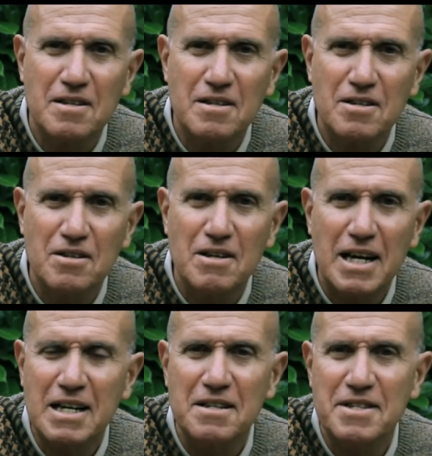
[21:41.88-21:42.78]
You know,
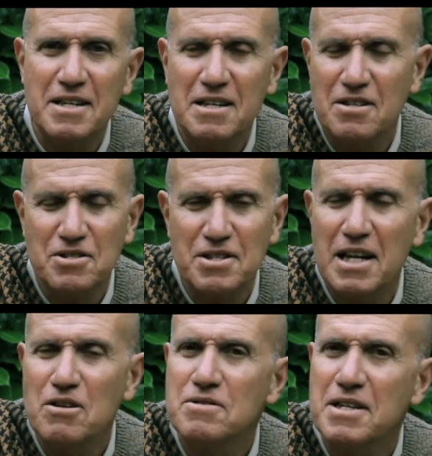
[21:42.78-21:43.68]
I can't take in Australia.
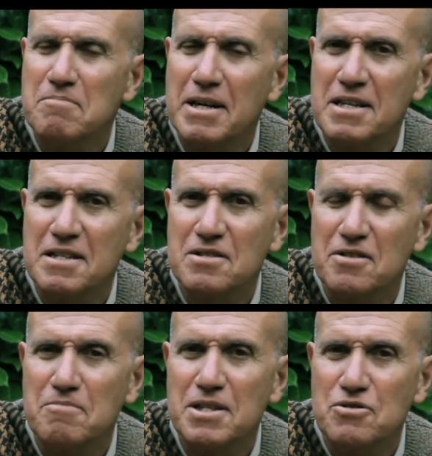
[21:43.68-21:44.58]
I couldn't take my kids on
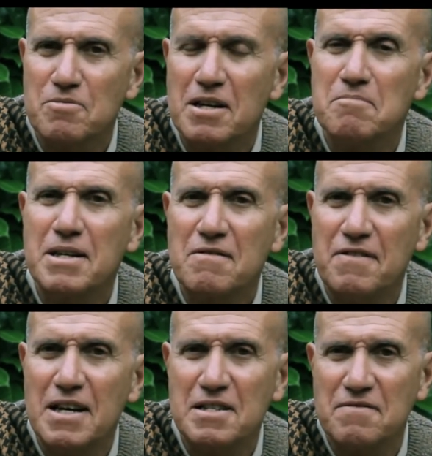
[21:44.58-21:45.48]
the beach without being
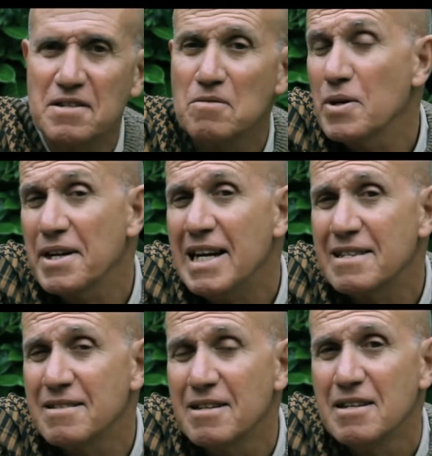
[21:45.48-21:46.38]
fined if they didn't wear a
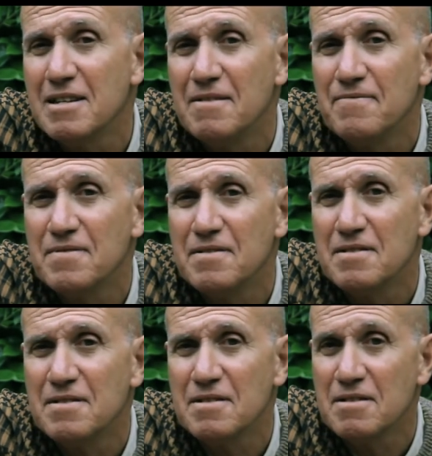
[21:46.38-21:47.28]
hat.
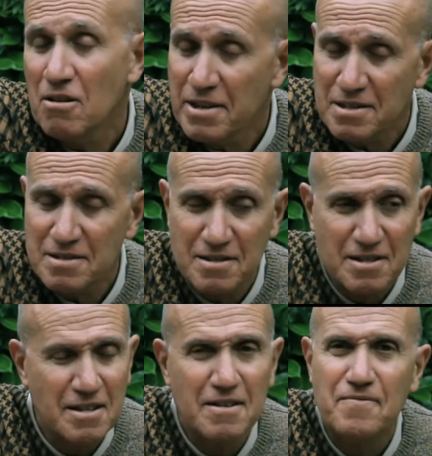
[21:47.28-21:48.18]
Oh yes,
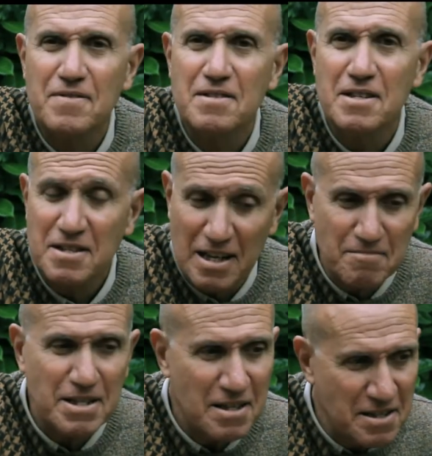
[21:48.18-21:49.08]
they tell
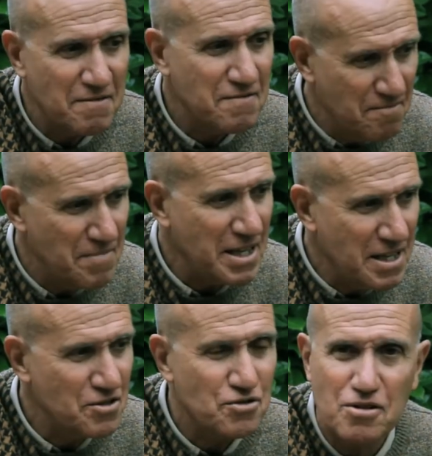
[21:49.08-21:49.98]
me that if my
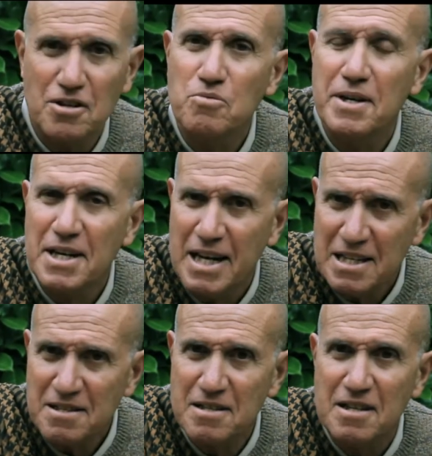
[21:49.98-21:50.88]
kids do not wear a
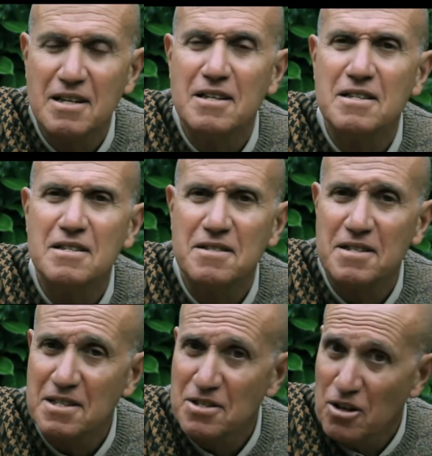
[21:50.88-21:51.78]
hat,
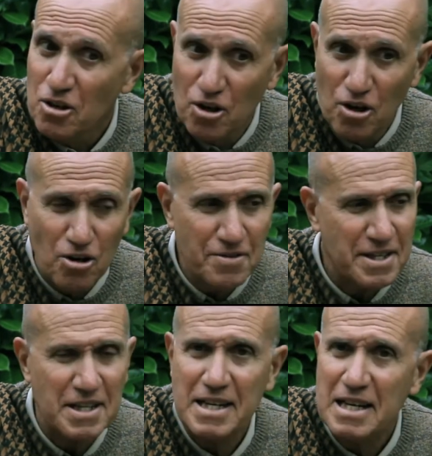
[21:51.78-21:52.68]
there is a law
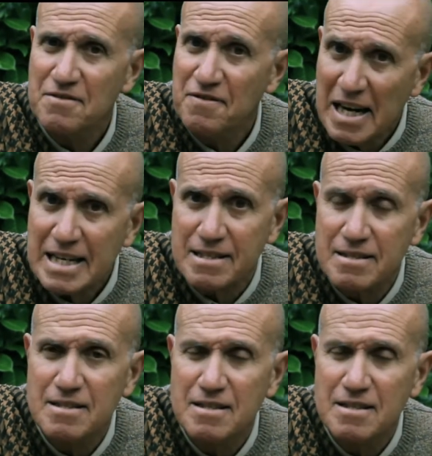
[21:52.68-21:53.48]
that I get fined.